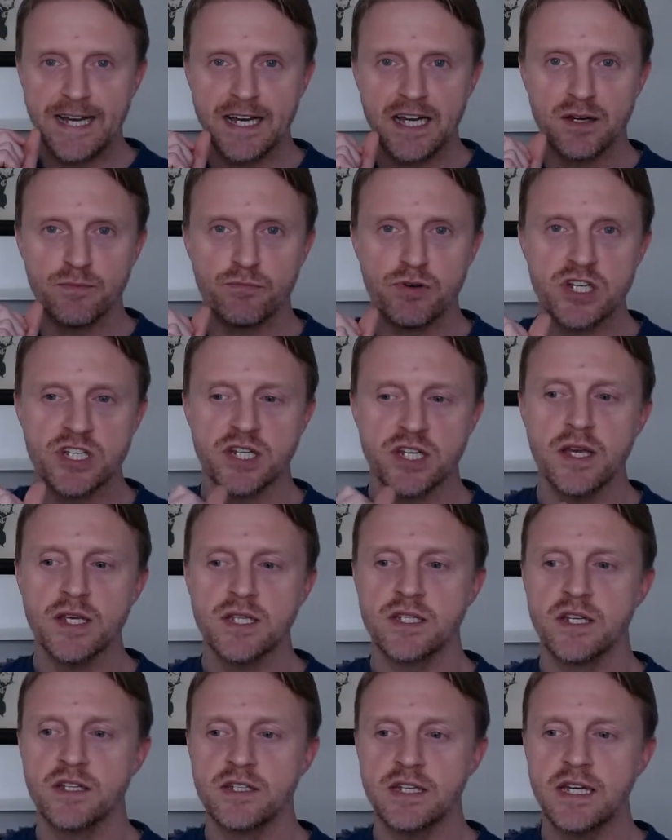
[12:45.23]

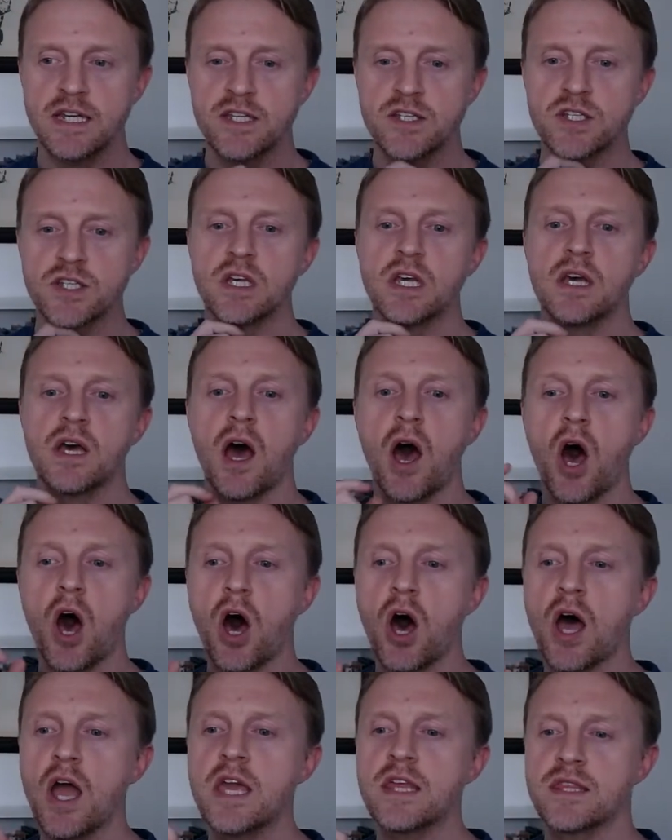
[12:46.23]
preciseness is
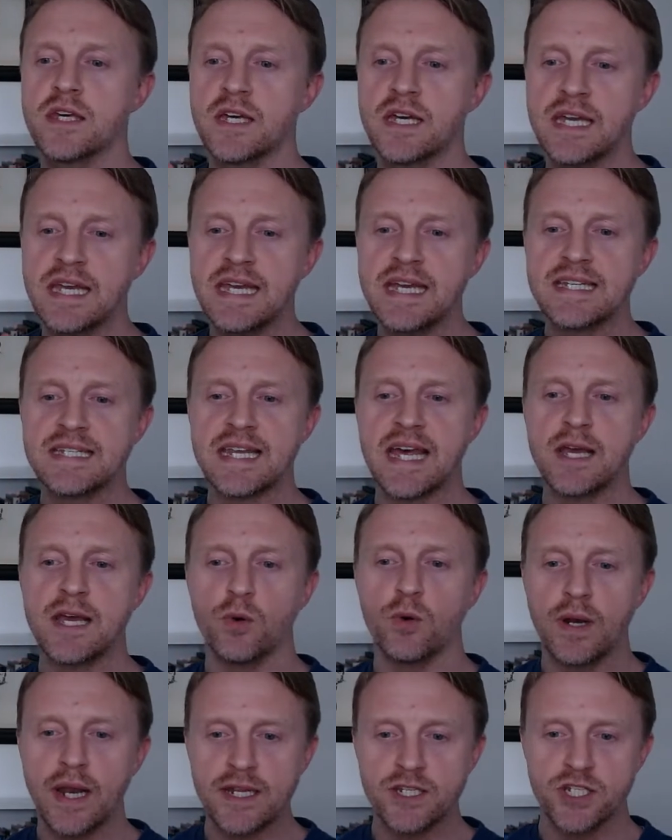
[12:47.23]
either hearsay or
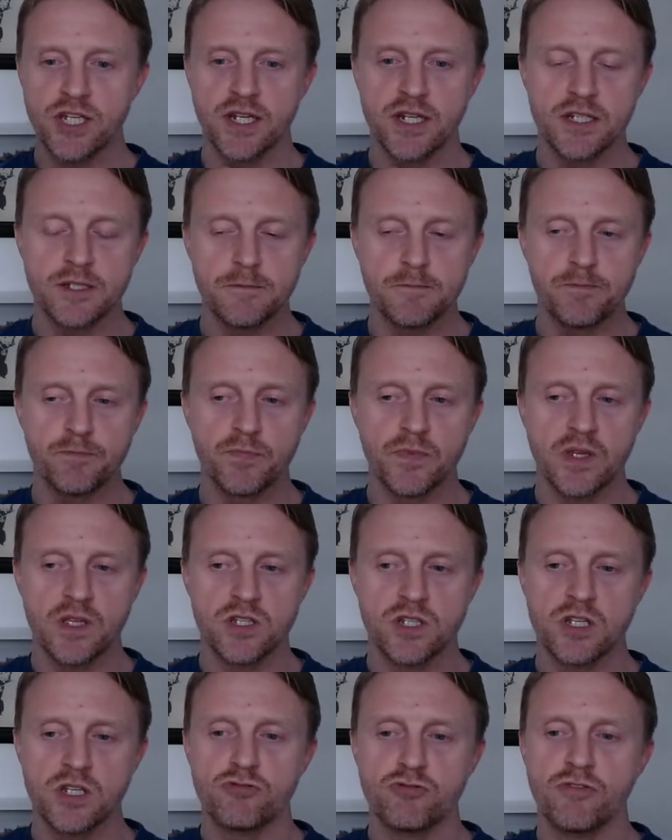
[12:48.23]
legend. So
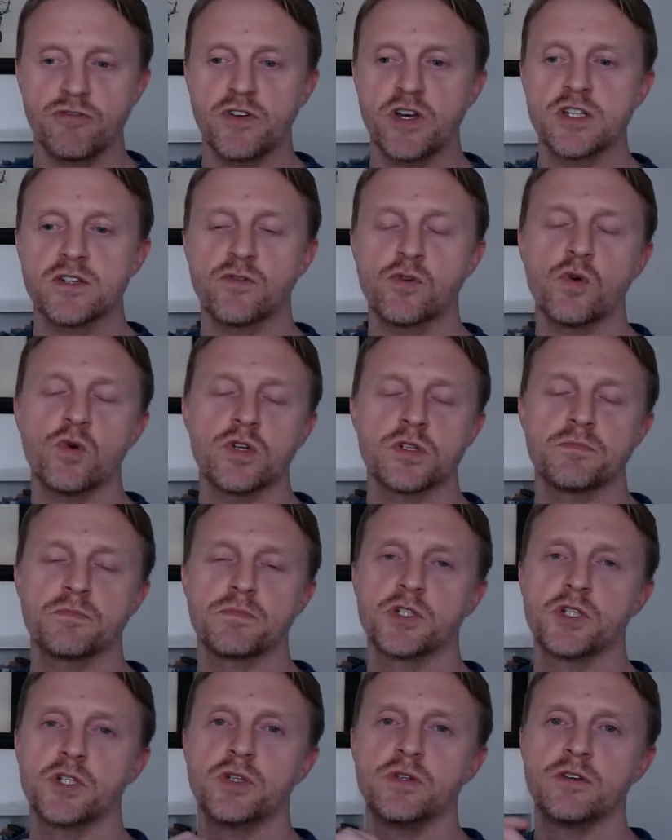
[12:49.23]
this refers, of course,
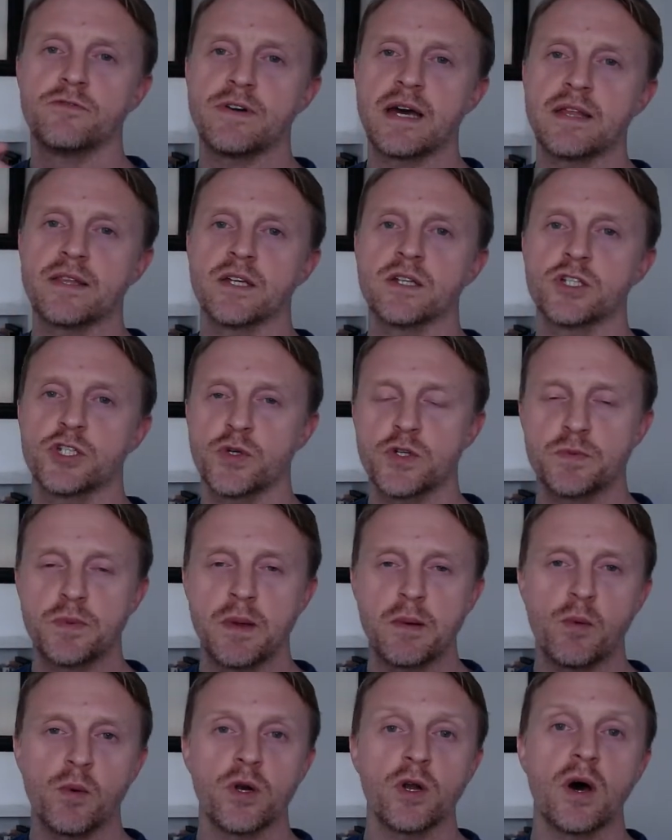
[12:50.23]
to the fact that Jewish people
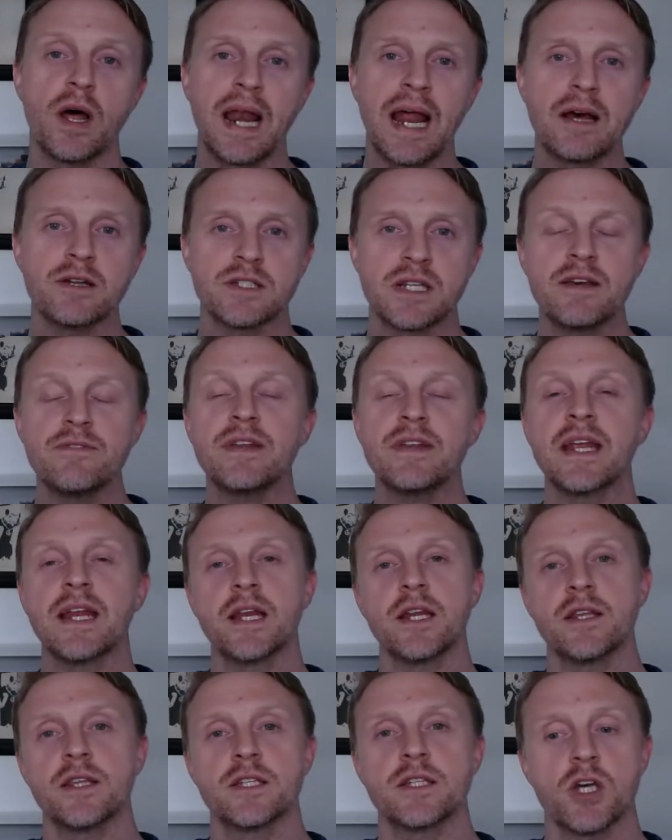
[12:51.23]
were not allowed to live in England
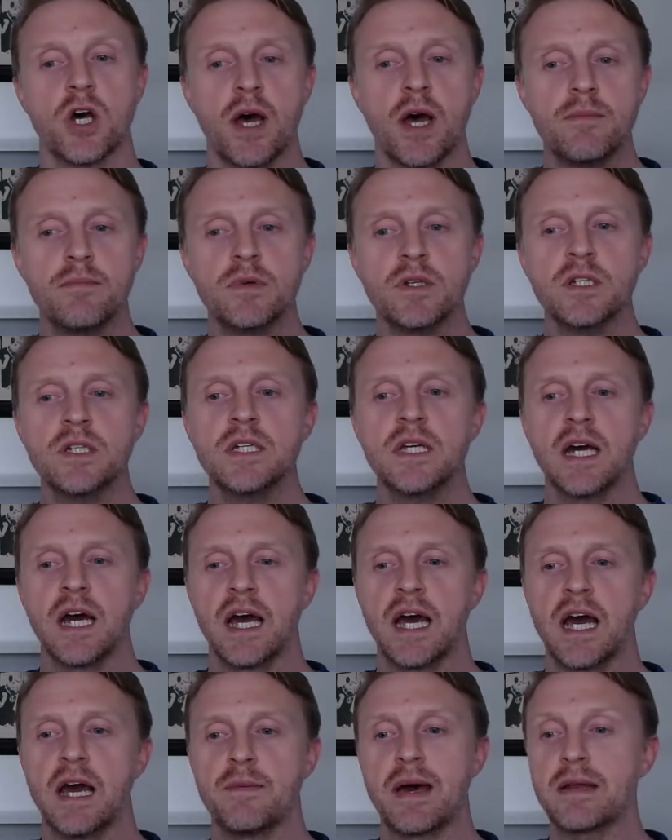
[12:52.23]
at the time,
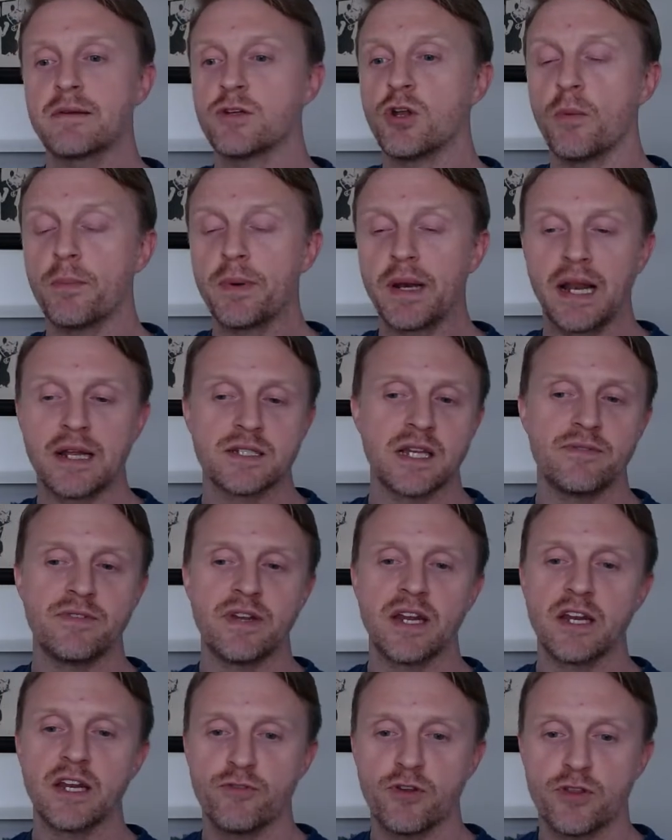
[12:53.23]
had not been allowed to live in
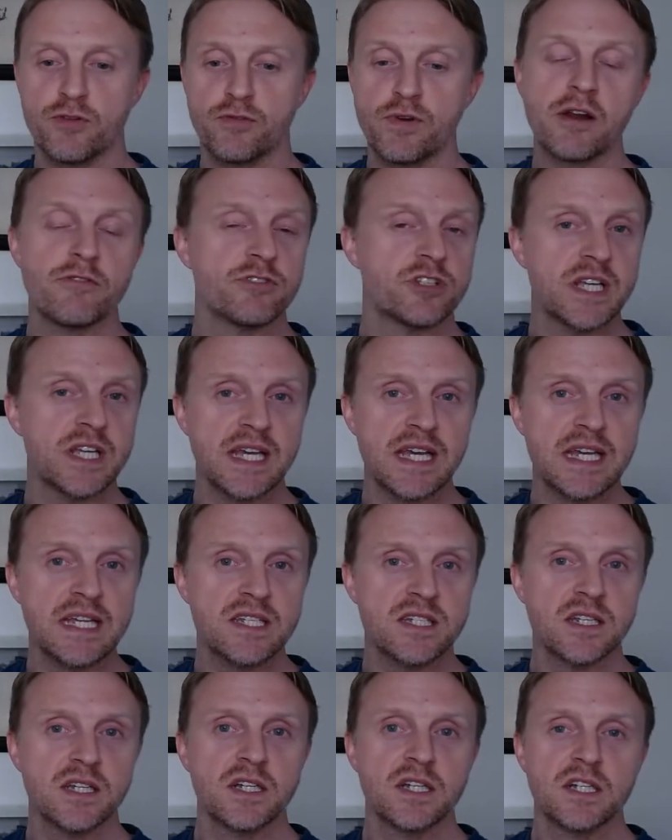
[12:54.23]
England for 300 years.
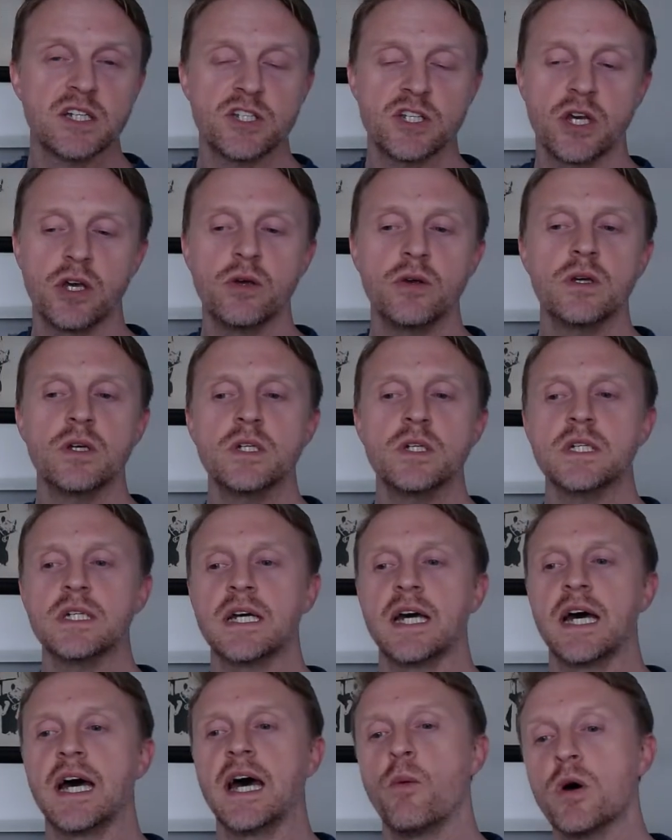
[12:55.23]
So
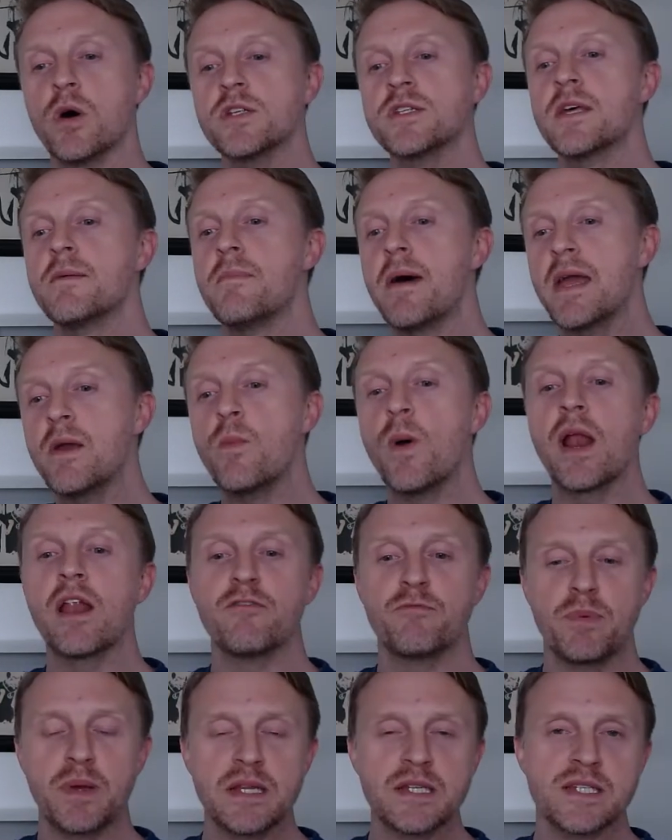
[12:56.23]
whilst there may well have
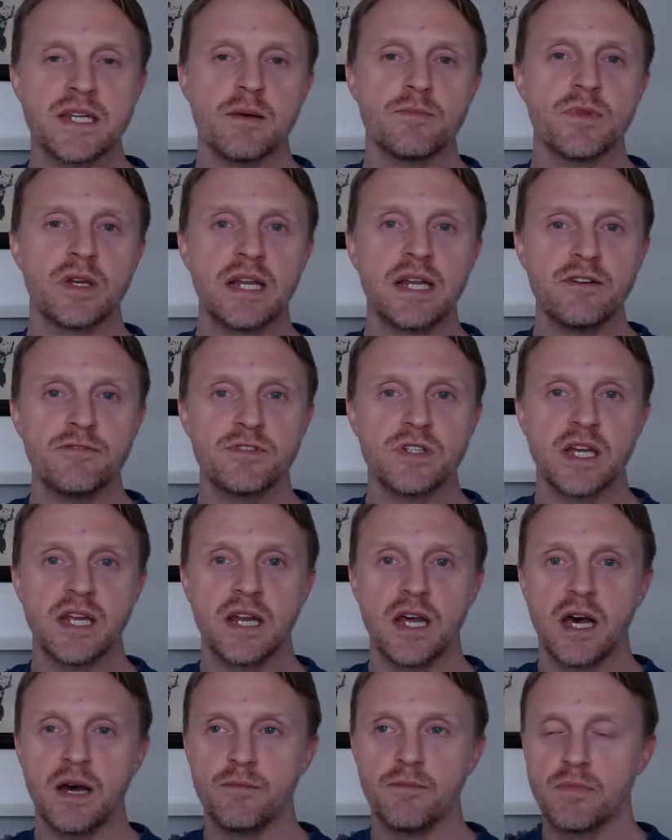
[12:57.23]
been some that lived in
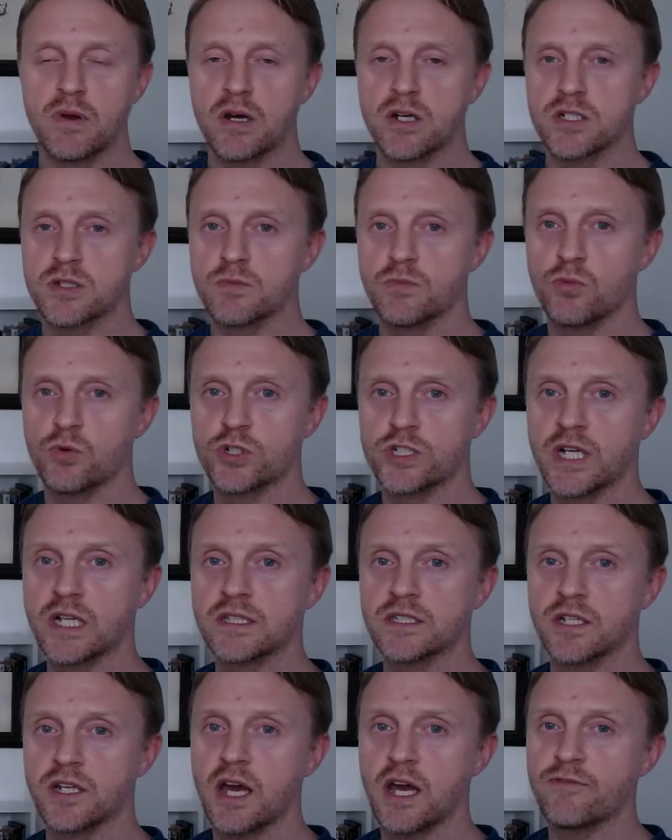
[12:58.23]
a much more
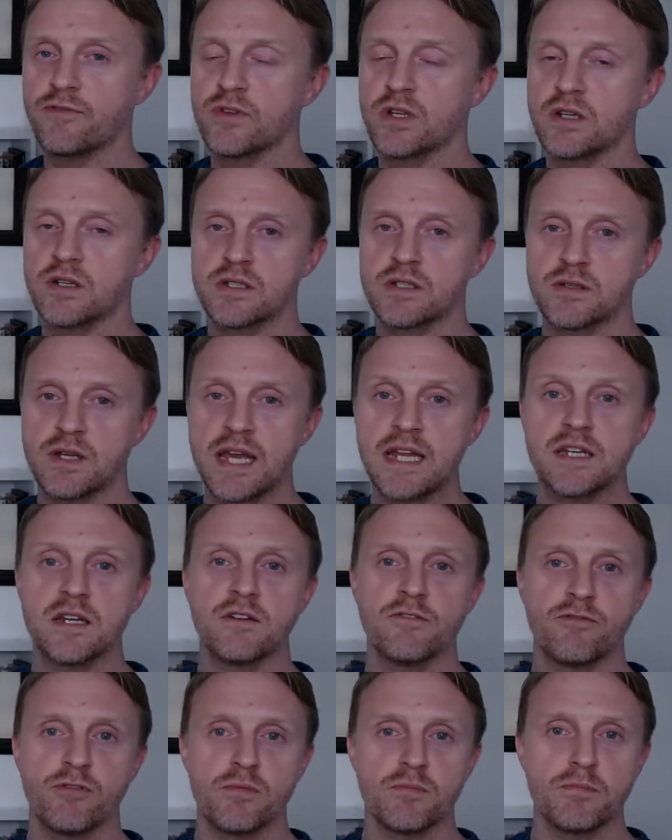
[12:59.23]
sheltered life and hidden
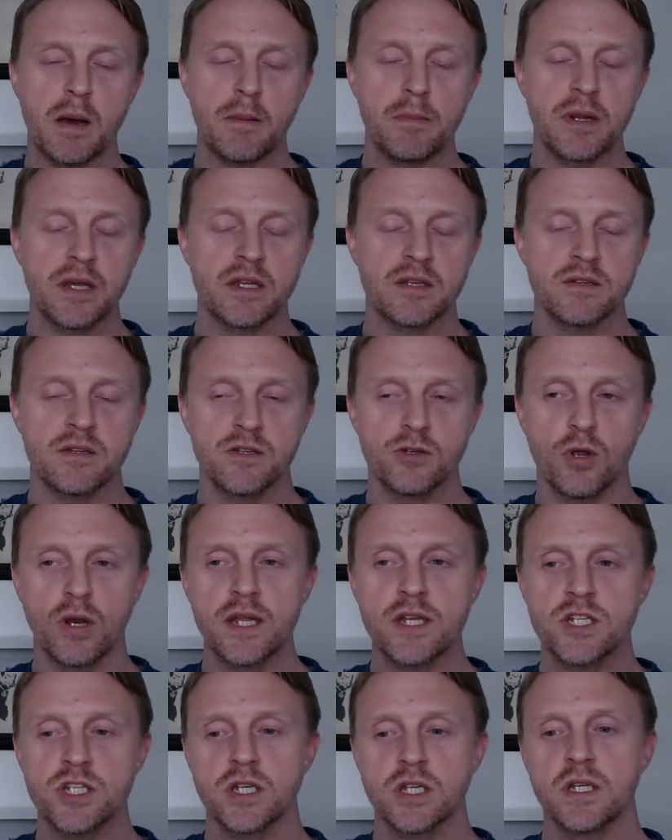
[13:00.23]
from public
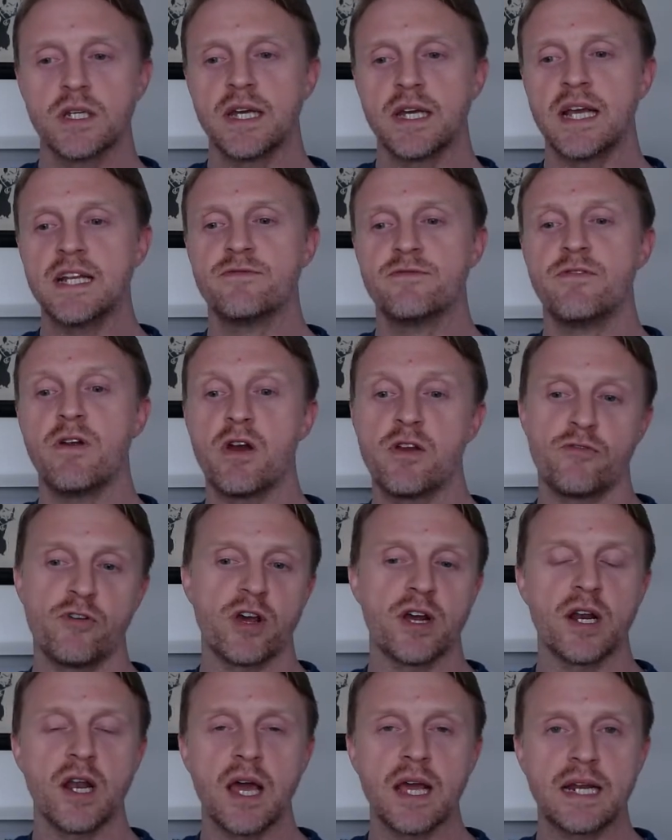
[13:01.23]
knowledge, it's very, very
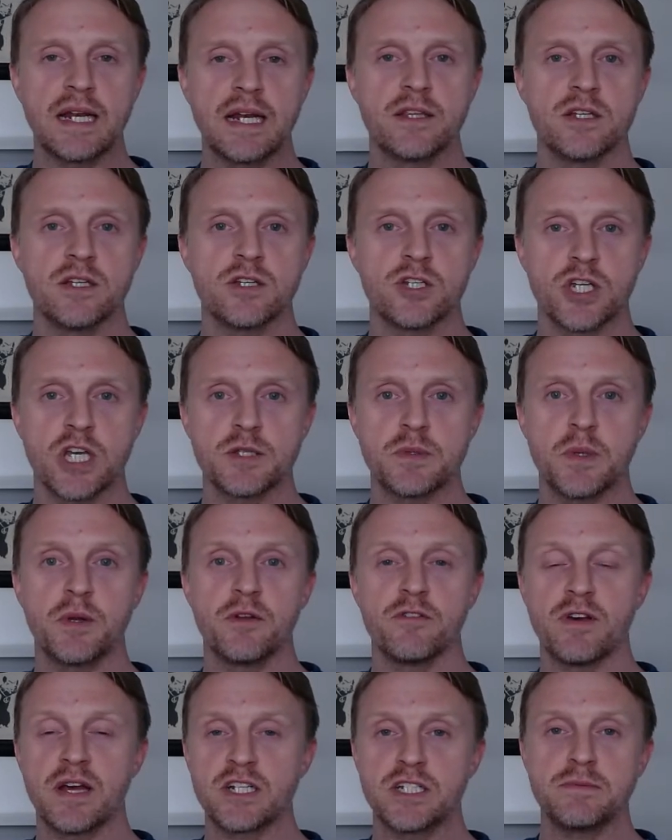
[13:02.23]
unlikely that Shakespeare would have
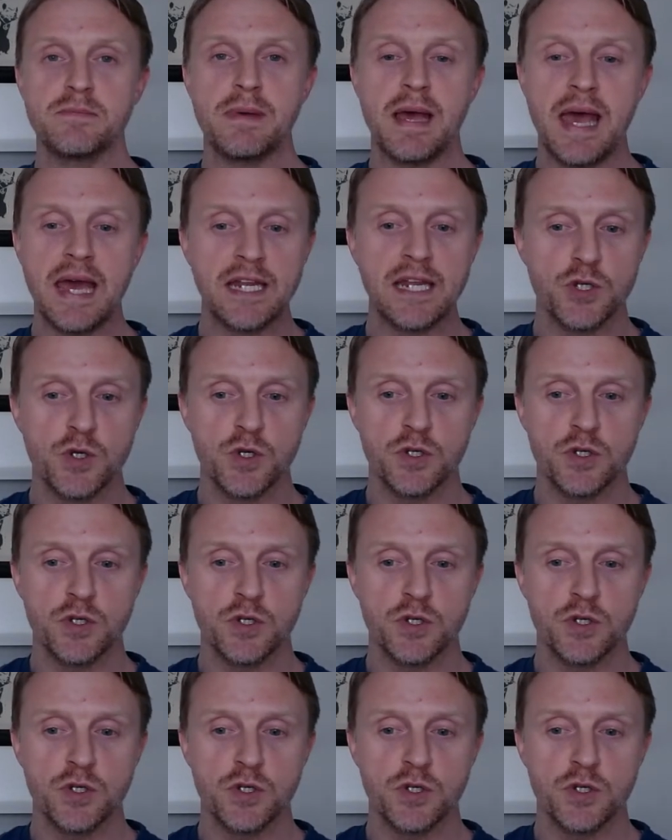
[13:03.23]
actually met any Jewish